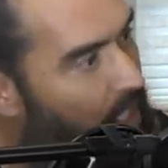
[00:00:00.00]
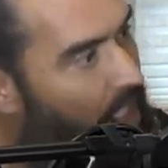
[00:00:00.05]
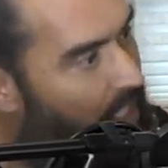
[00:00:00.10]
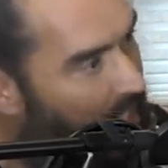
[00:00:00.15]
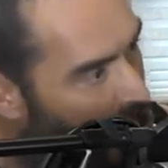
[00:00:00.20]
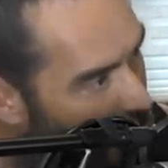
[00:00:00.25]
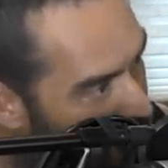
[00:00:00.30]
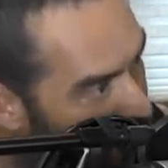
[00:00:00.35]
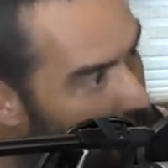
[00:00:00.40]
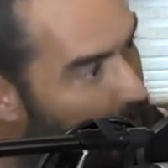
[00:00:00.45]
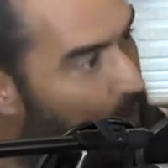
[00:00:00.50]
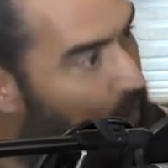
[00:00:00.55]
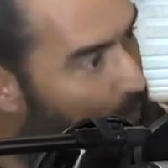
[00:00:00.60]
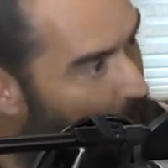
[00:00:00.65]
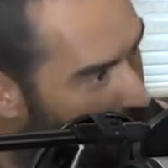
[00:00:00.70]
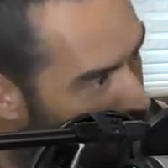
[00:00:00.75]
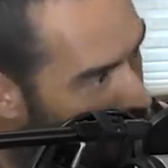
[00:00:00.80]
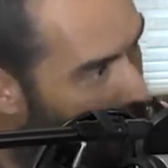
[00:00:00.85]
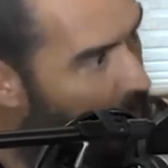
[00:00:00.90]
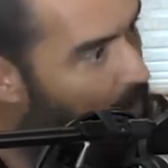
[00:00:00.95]
and
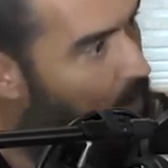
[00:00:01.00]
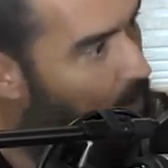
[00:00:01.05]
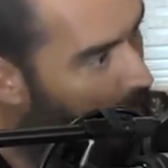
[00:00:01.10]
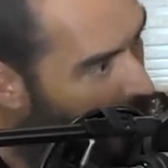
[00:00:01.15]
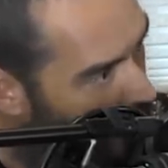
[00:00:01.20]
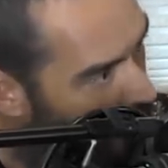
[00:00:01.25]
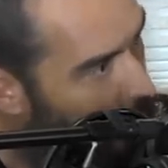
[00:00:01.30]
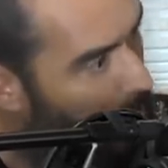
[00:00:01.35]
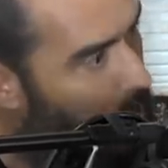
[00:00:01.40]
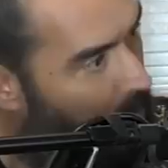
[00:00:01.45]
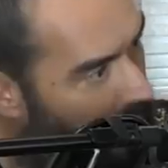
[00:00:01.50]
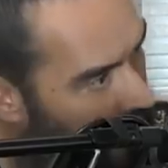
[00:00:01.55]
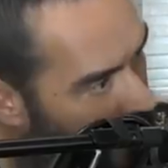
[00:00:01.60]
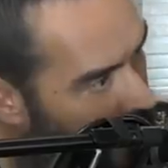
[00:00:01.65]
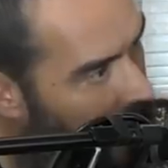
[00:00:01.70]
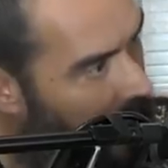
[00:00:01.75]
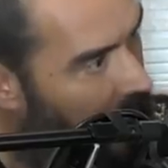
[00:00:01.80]
overthrow the way that politics